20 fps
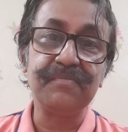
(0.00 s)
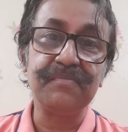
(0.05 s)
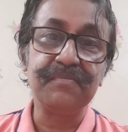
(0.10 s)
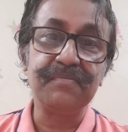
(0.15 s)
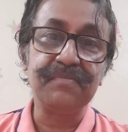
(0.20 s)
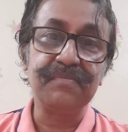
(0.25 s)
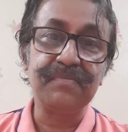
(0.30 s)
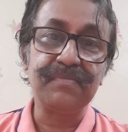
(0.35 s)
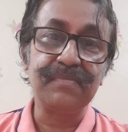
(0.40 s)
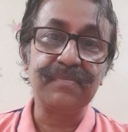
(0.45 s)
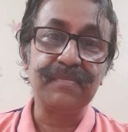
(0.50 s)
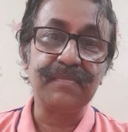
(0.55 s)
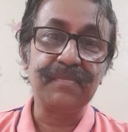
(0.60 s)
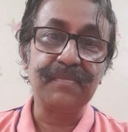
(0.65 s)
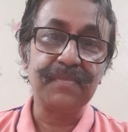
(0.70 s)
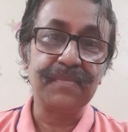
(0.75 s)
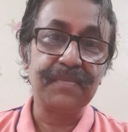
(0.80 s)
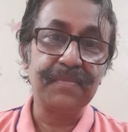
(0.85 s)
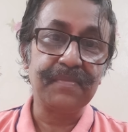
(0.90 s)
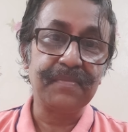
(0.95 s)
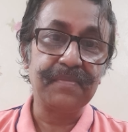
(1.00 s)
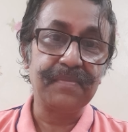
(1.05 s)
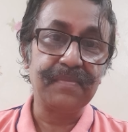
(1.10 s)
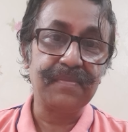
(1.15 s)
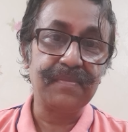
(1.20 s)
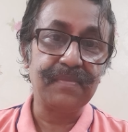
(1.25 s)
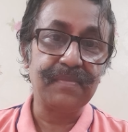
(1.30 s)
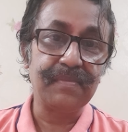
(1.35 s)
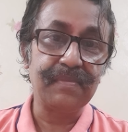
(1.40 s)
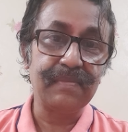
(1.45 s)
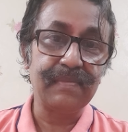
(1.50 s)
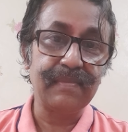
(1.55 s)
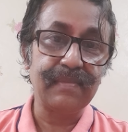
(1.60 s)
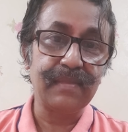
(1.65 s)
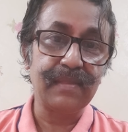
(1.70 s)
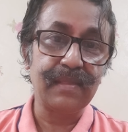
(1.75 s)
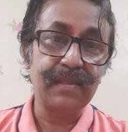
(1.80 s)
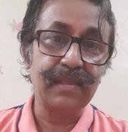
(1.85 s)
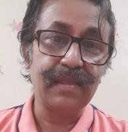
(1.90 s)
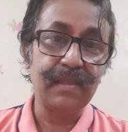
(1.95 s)

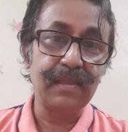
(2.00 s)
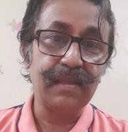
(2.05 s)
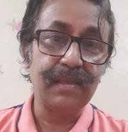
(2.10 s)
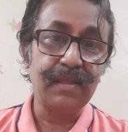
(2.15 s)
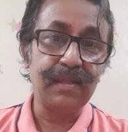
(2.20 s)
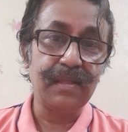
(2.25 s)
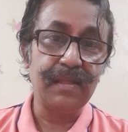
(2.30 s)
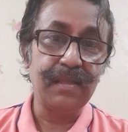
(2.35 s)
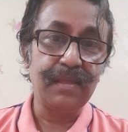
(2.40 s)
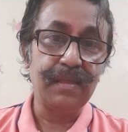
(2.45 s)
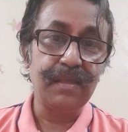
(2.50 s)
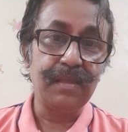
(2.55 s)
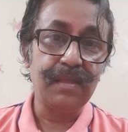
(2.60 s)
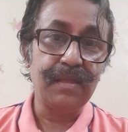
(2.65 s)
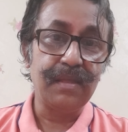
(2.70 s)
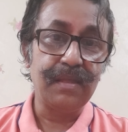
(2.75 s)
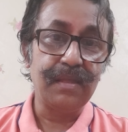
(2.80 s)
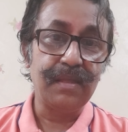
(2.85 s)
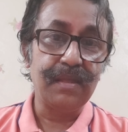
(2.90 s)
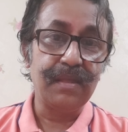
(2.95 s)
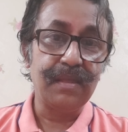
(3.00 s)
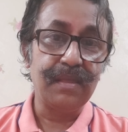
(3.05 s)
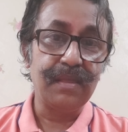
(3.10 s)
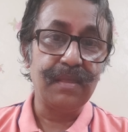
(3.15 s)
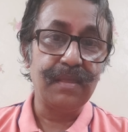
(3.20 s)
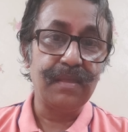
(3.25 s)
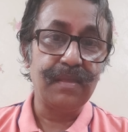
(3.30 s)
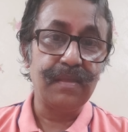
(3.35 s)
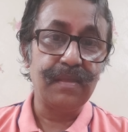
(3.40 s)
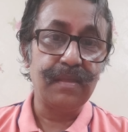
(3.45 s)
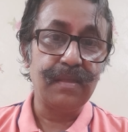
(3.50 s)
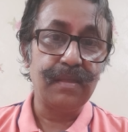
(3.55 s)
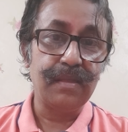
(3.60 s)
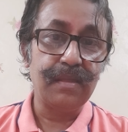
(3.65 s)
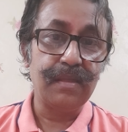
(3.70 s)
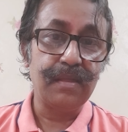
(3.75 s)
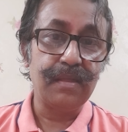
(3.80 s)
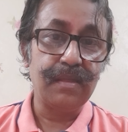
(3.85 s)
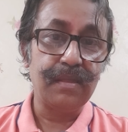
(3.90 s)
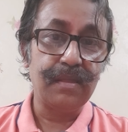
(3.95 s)

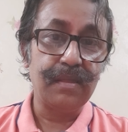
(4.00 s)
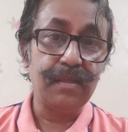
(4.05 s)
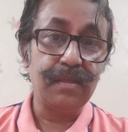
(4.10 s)
Nobody speaks.